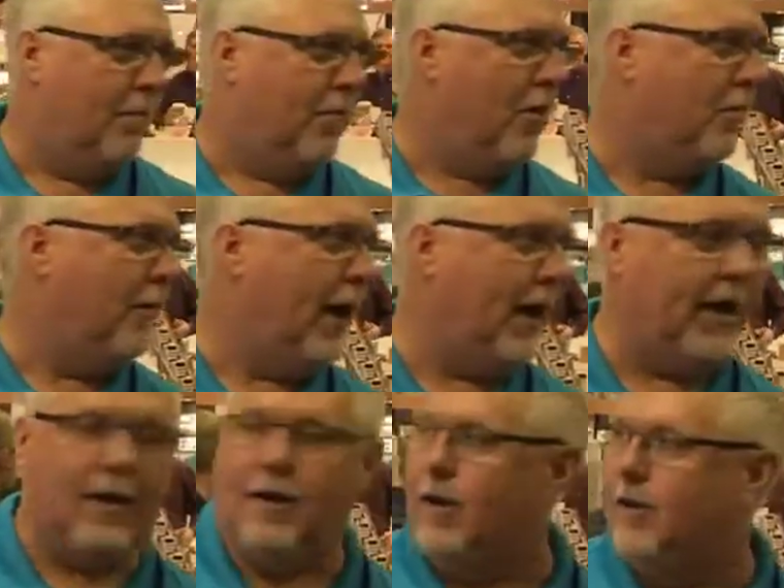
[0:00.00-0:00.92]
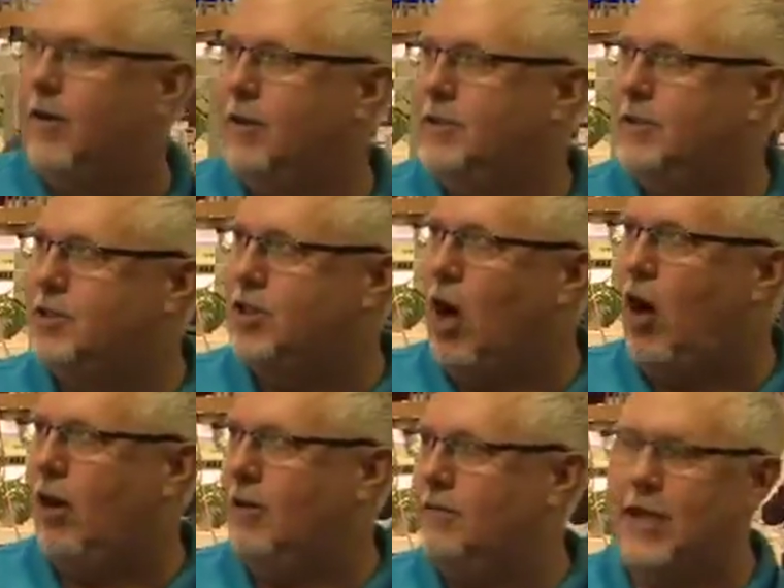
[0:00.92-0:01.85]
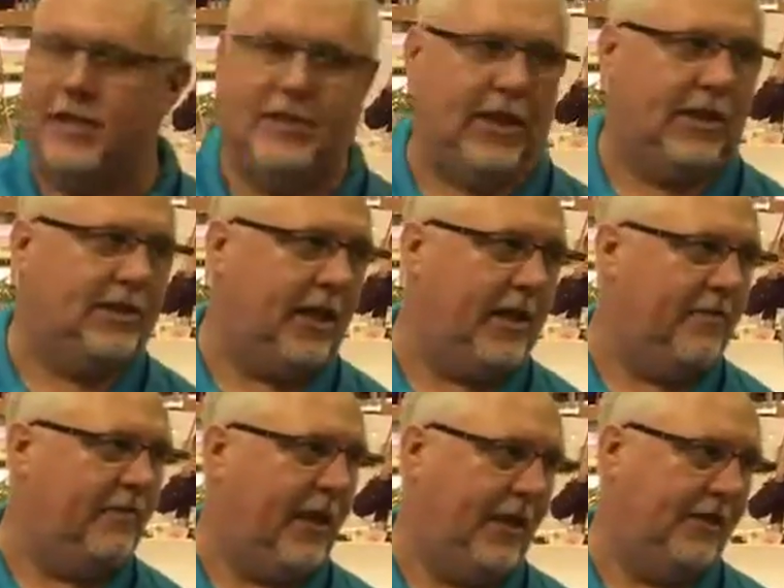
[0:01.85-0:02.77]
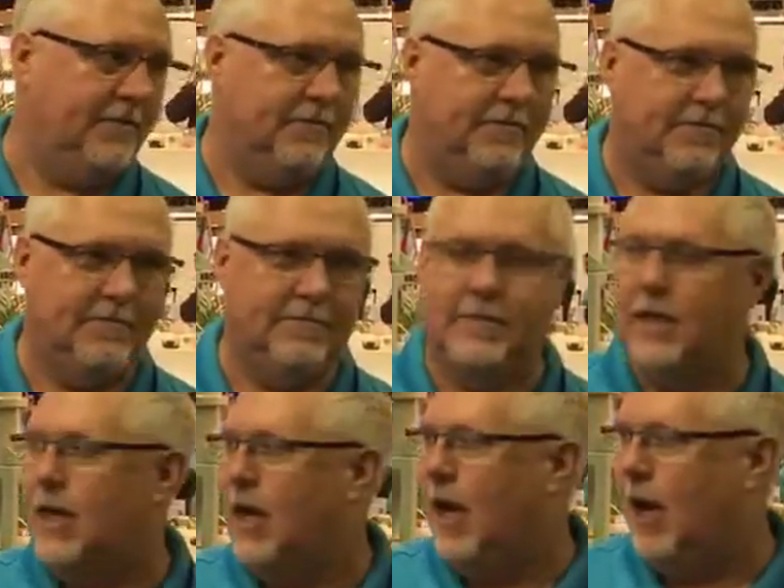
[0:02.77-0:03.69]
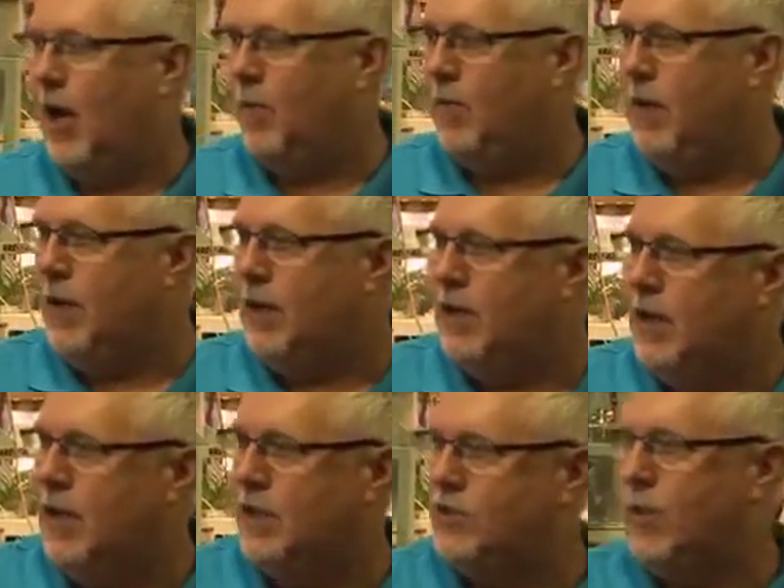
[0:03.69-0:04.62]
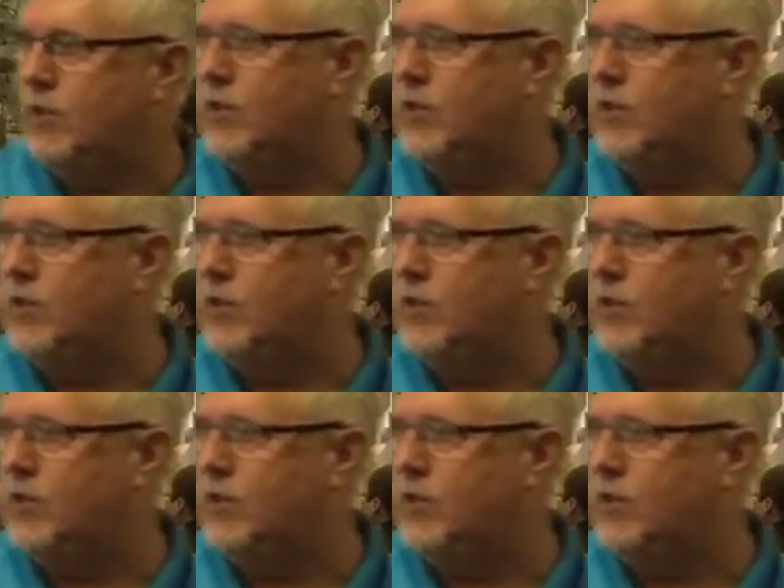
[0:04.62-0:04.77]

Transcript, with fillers: bulk bag unloaders start at 16 feet. Um, it's real